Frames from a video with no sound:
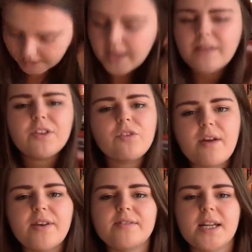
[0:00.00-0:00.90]
I gave it 3
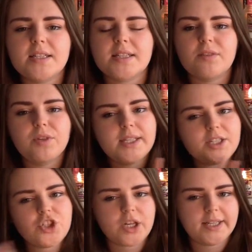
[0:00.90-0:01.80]
out of 5 stars because I really
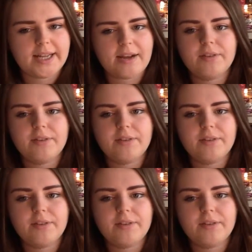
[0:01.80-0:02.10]
enjoyed it.